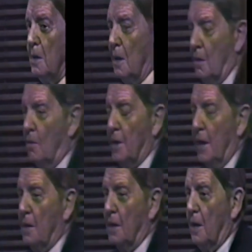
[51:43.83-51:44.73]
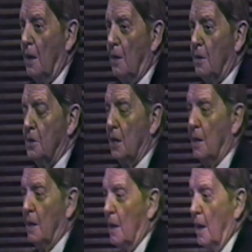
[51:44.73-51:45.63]
uh, located the carriers,
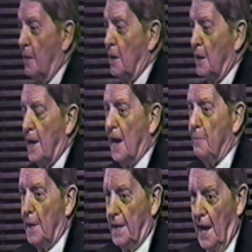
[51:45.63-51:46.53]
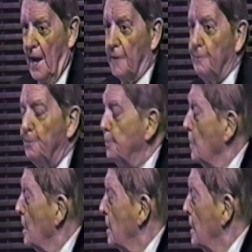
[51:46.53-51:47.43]
and the attack began.
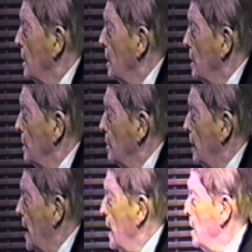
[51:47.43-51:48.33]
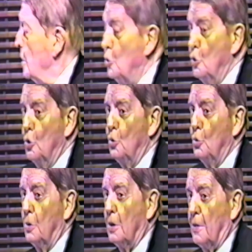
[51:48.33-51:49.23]
By
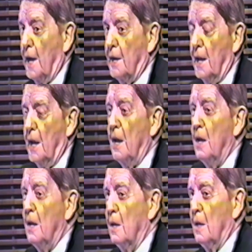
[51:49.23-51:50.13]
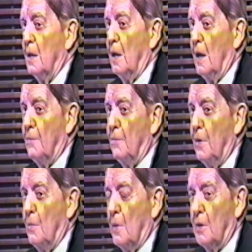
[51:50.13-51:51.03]
noon that day,
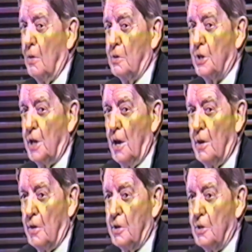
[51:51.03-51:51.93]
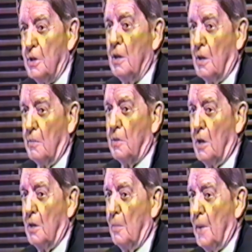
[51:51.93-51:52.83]
every one of those carriers was
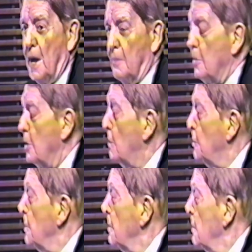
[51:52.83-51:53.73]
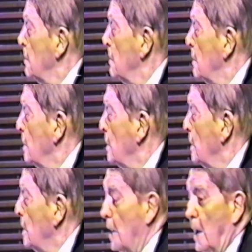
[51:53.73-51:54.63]
on the bottom of the ocean,
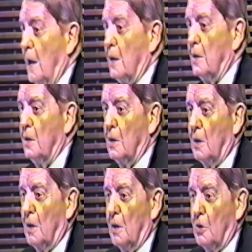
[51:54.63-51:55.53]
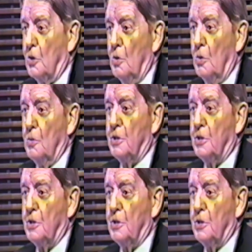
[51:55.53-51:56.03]
and the two